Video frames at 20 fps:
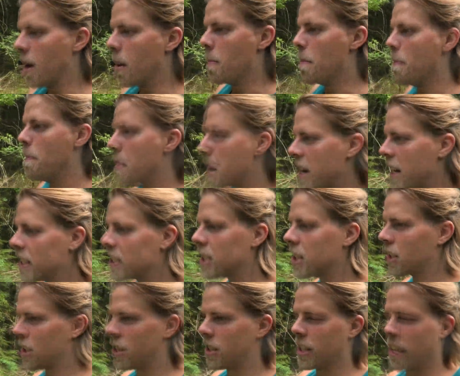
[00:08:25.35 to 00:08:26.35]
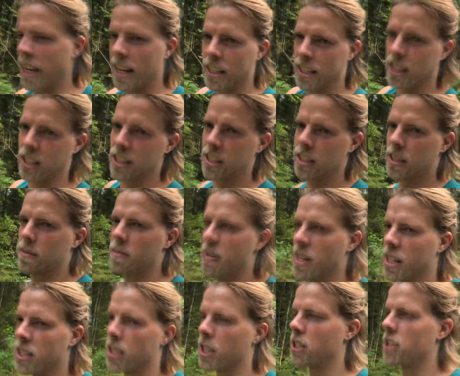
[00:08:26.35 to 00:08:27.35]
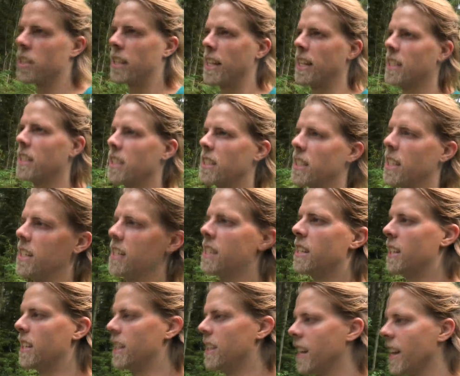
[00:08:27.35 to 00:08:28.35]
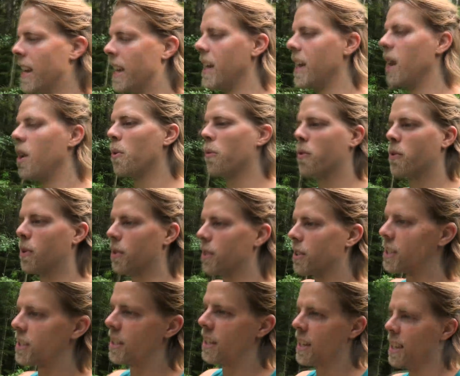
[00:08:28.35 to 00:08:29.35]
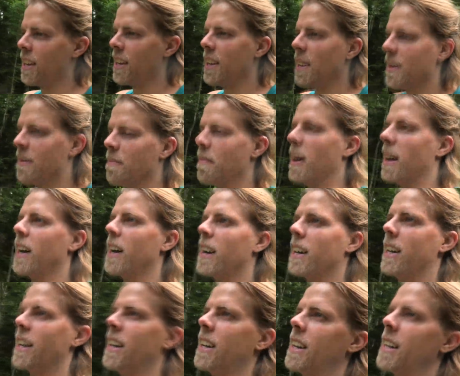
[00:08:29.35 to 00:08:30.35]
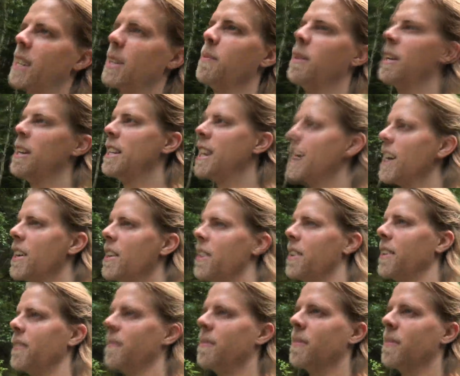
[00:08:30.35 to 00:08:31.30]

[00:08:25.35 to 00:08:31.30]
Many such cases indeed. And now, of course, my dear